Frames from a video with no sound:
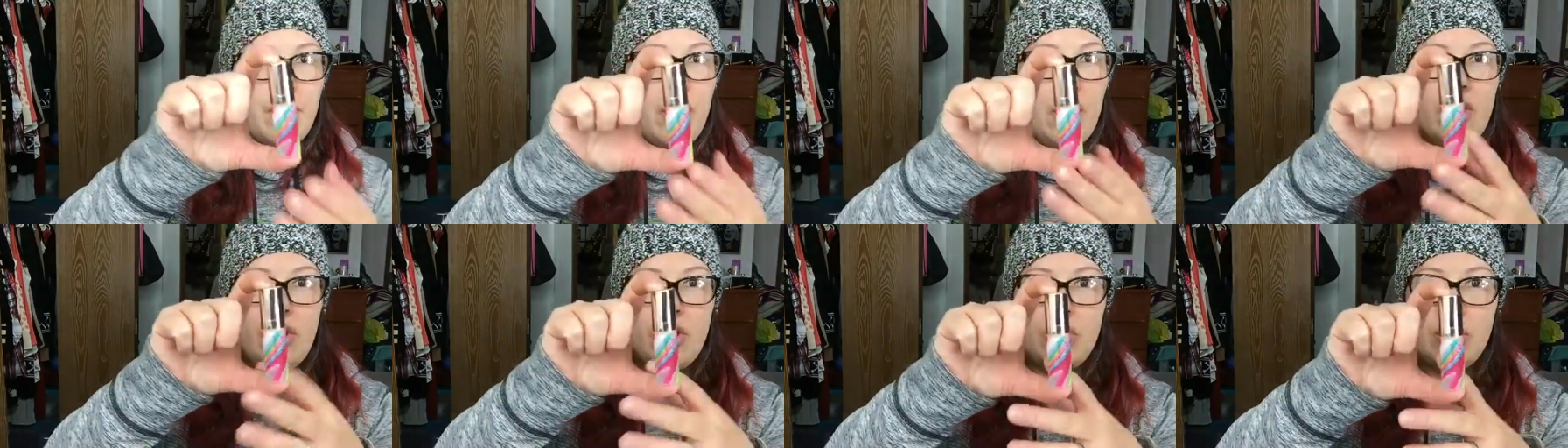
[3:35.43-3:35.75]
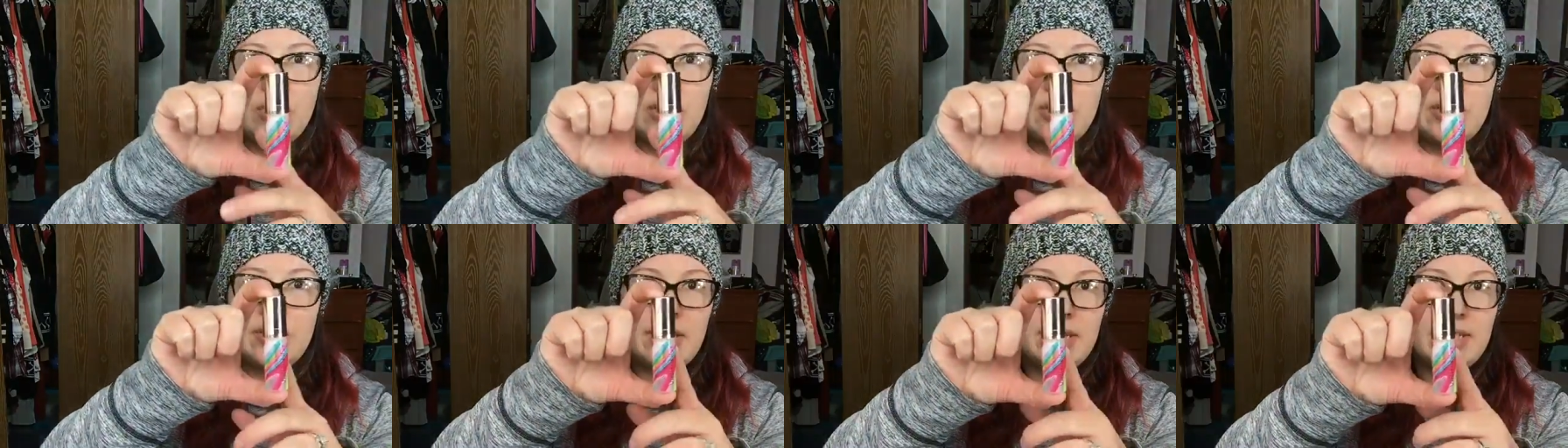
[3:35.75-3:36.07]
bottle
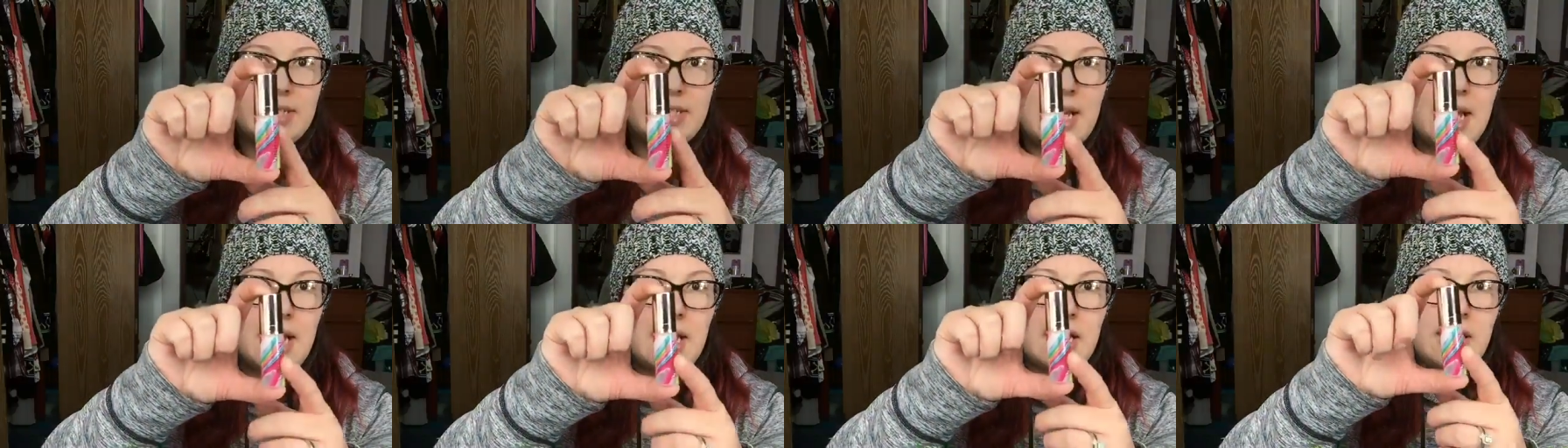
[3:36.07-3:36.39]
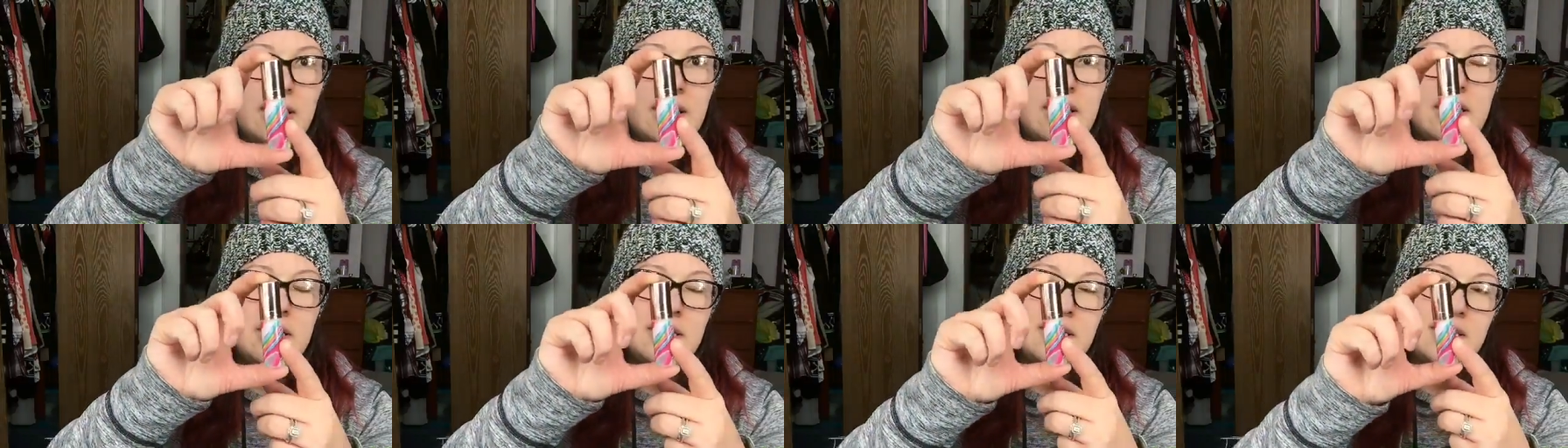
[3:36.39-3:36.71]
looks
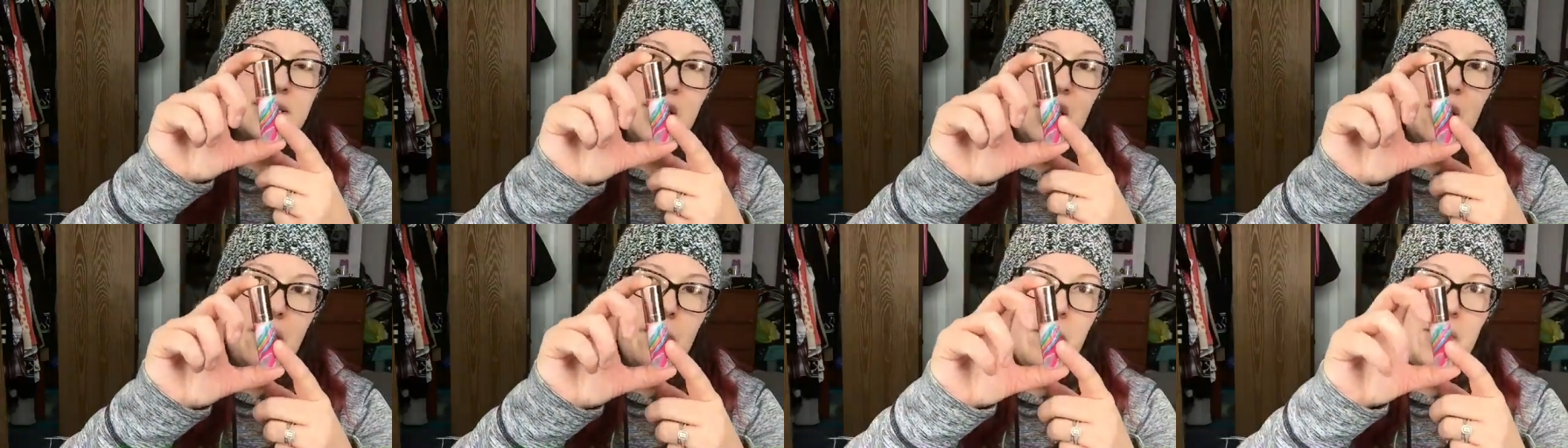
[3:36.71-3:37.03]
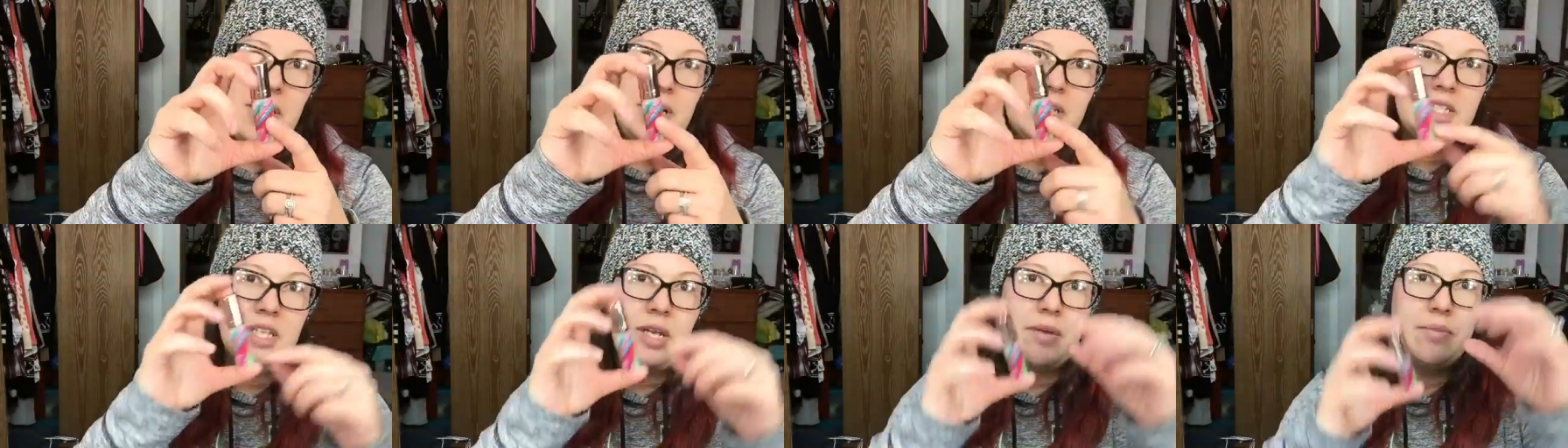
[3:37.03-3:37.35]
exactly the same
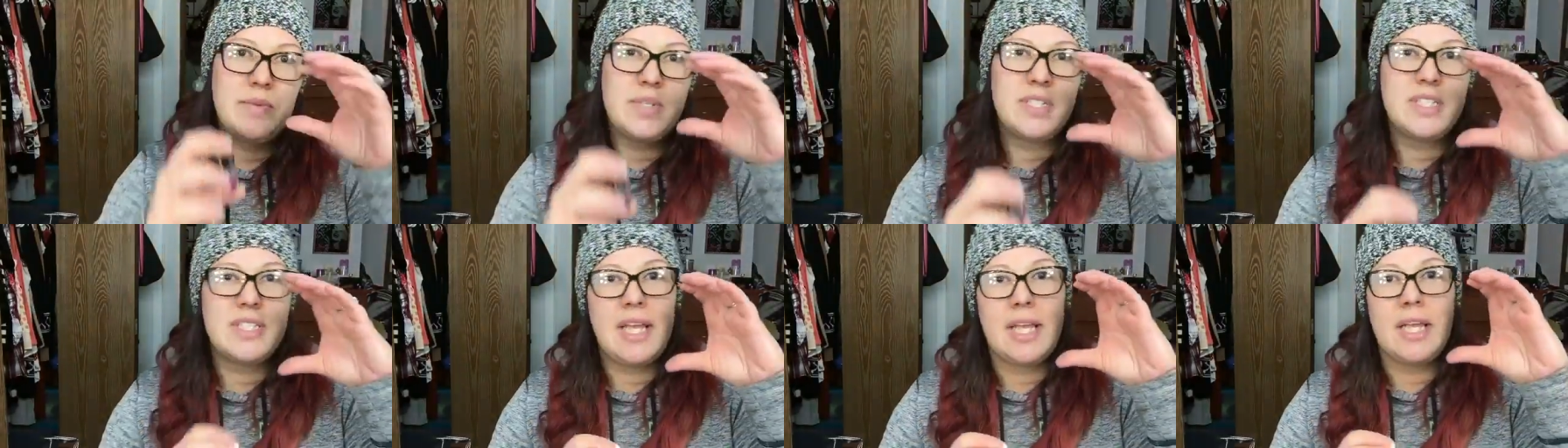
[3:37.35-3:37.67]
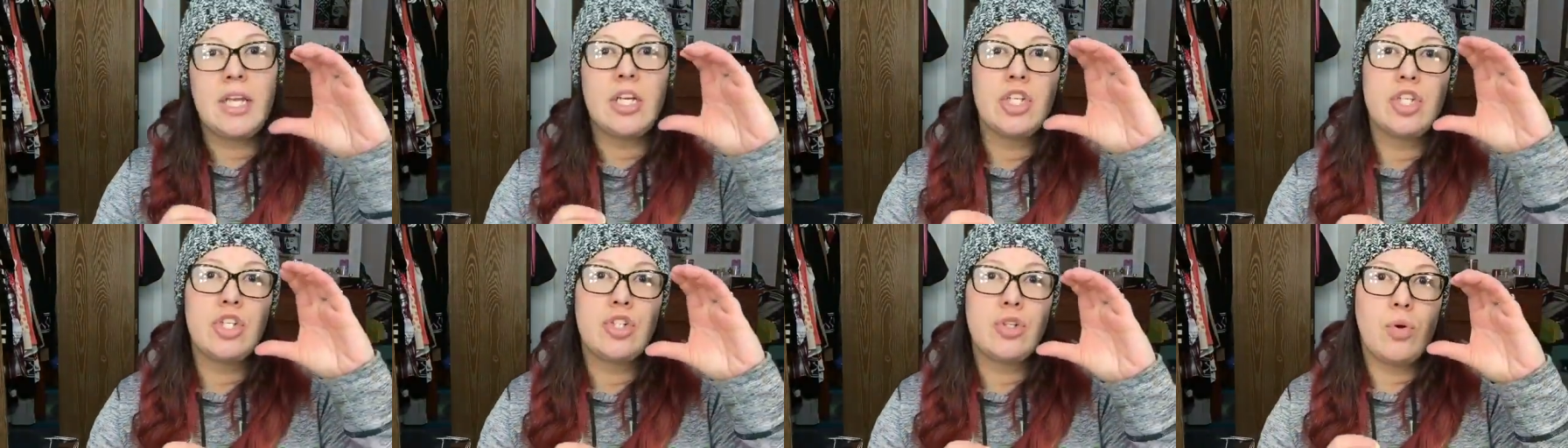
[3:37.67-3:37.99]
except it's
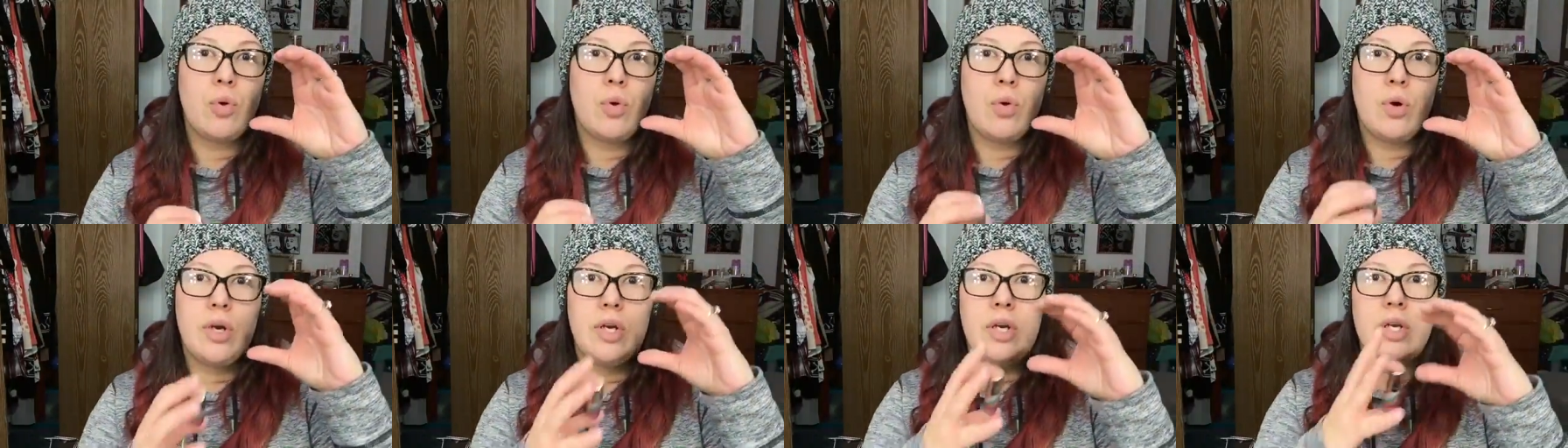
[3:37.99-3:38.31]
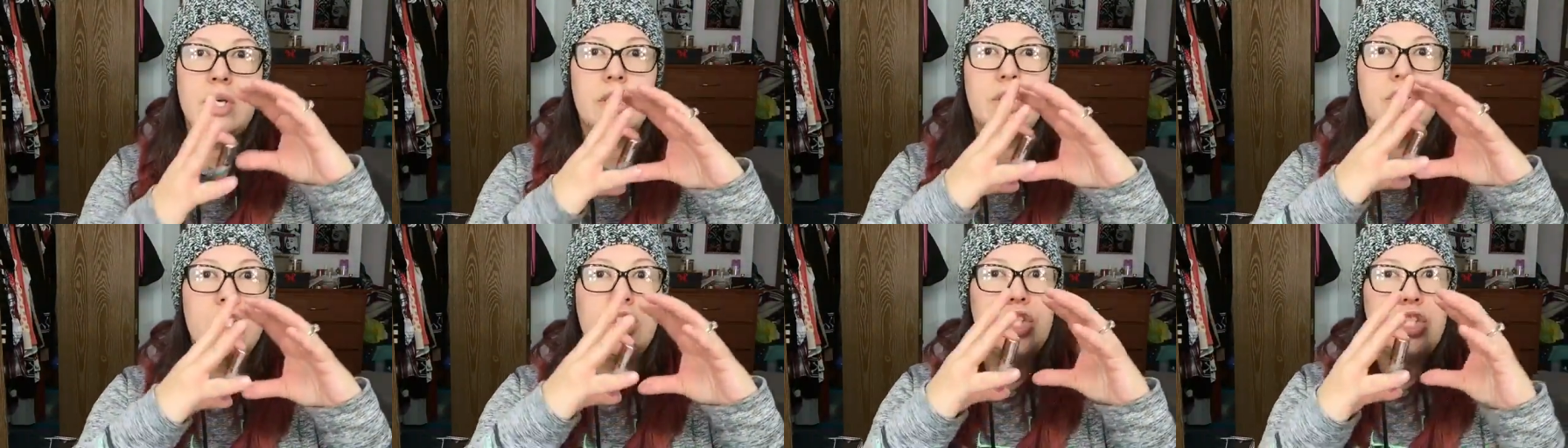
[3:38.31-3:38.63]
like a
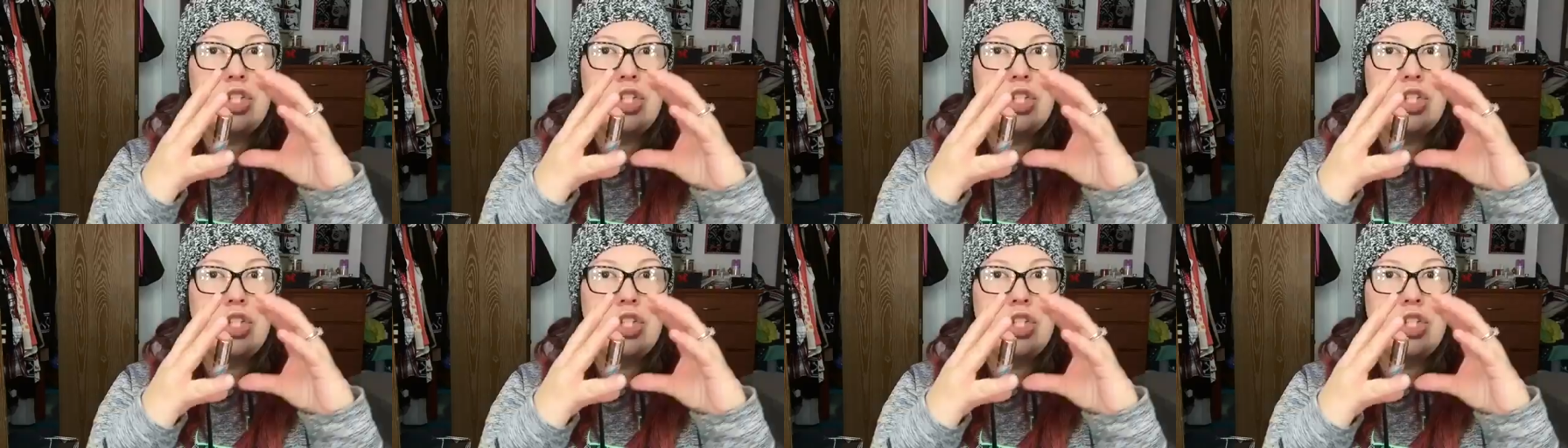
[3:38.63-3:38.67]
short,